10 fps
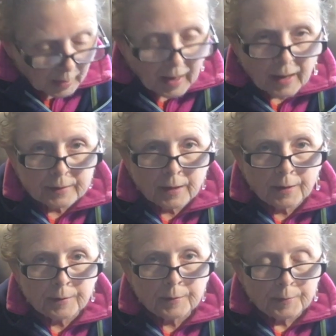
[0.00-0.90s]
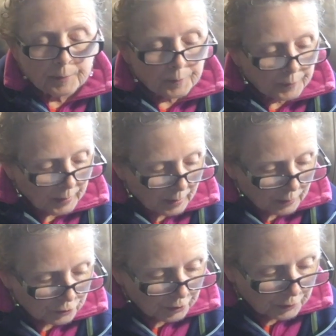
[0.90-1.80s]
And uh,
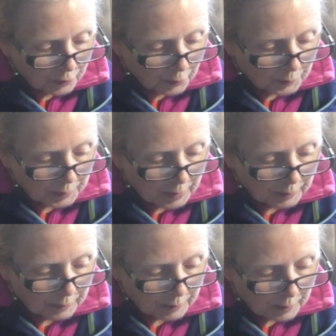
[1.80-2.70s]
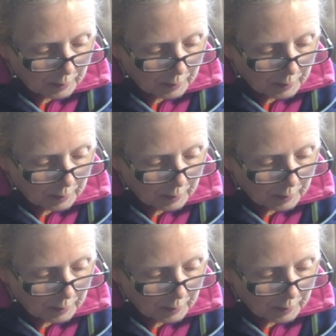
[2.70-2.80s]
she's hurrying,